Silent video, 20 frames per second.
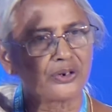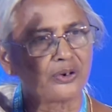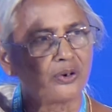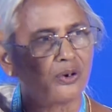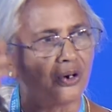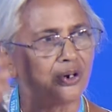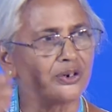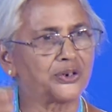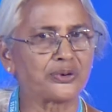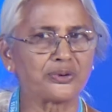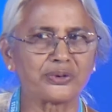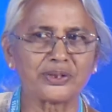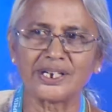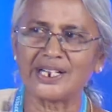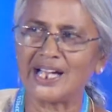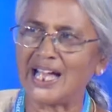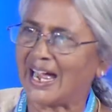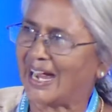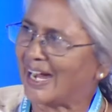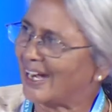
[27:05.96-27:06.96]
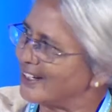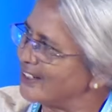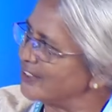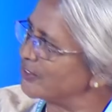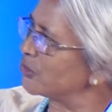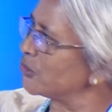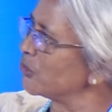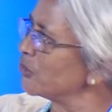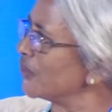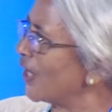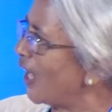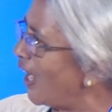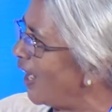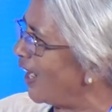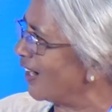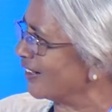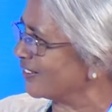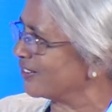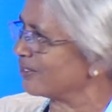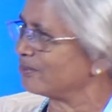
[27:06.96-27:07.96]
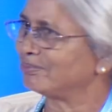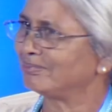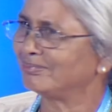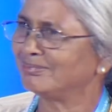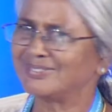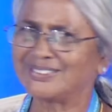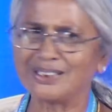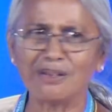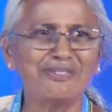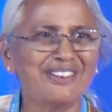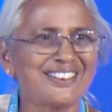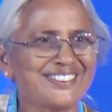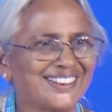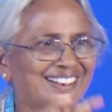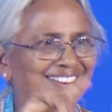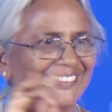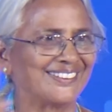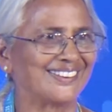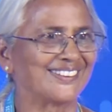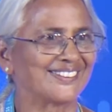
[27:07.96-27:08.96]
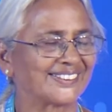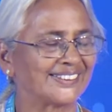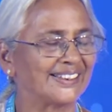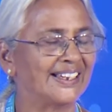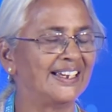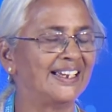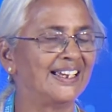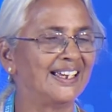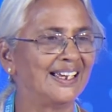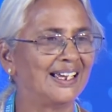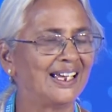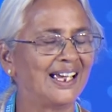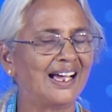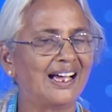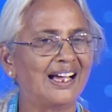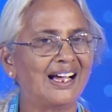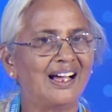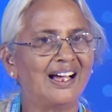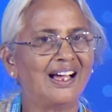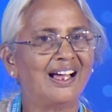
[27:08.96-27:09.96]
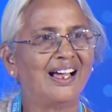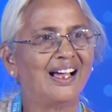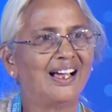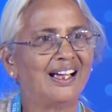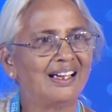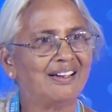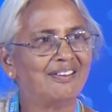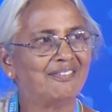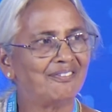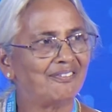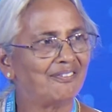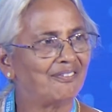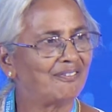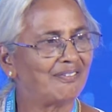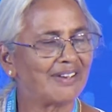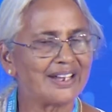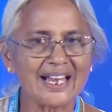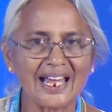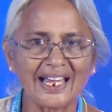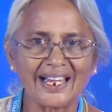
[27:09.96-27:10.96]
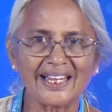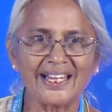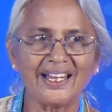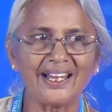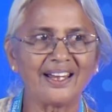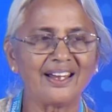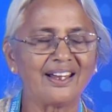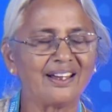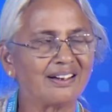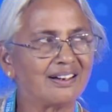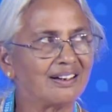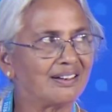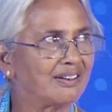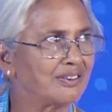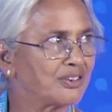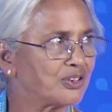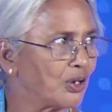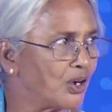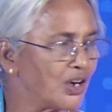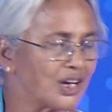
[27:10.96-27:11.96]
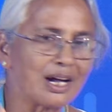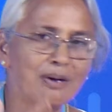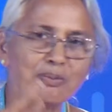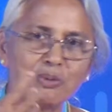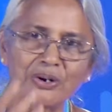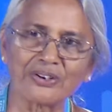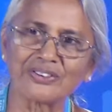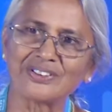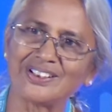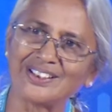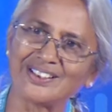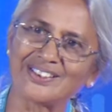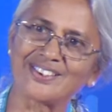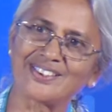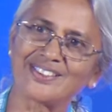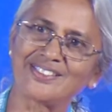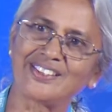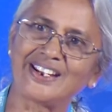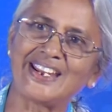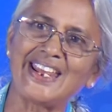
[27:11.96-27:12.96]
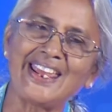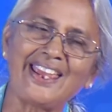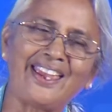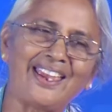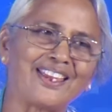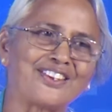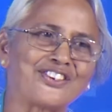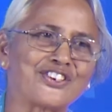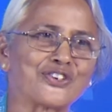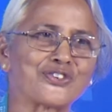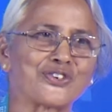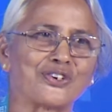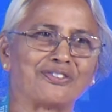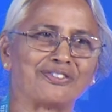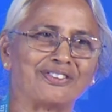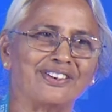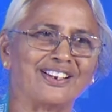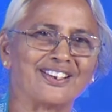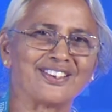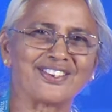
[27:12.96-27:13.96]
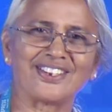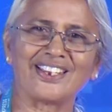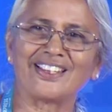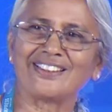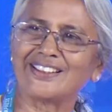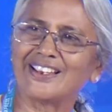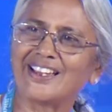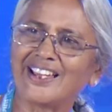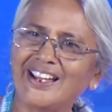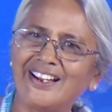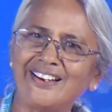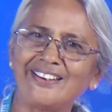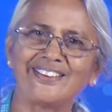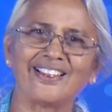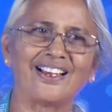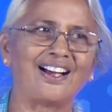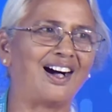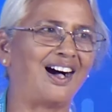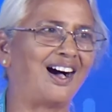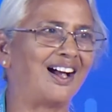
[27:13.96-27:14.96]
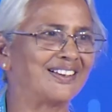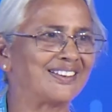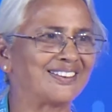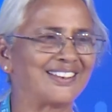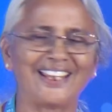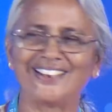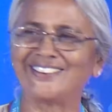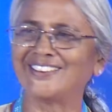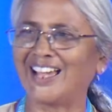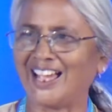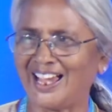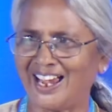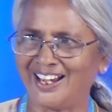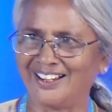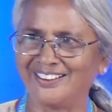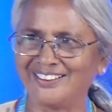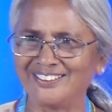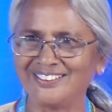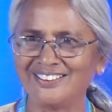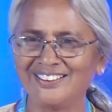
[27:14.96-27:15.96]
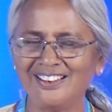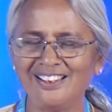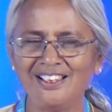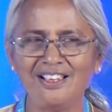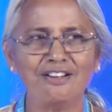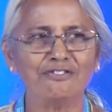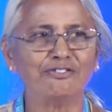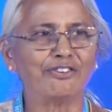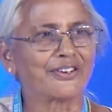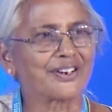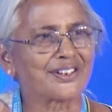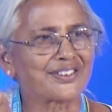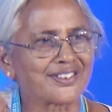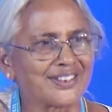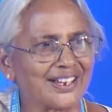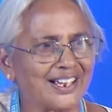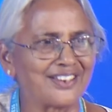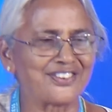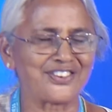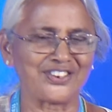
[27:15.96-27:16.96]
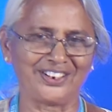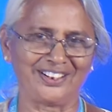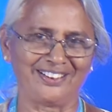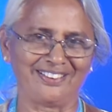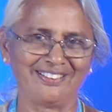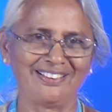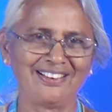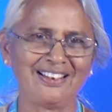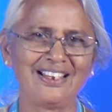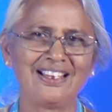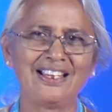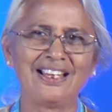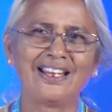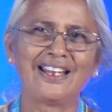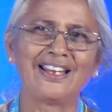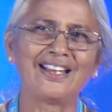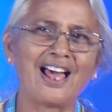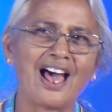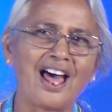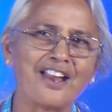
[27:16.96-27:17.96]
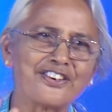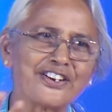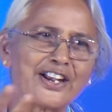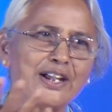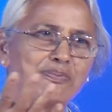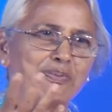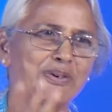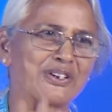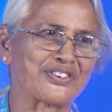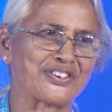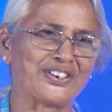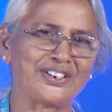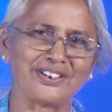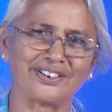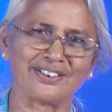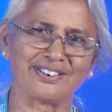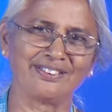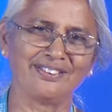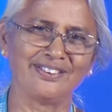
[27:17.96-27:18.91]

go to the hand through the heart. Someone said this. When I talk about this, 3 H's of nursing, the head, the heart, and the hand, for a surgeon, in 100%,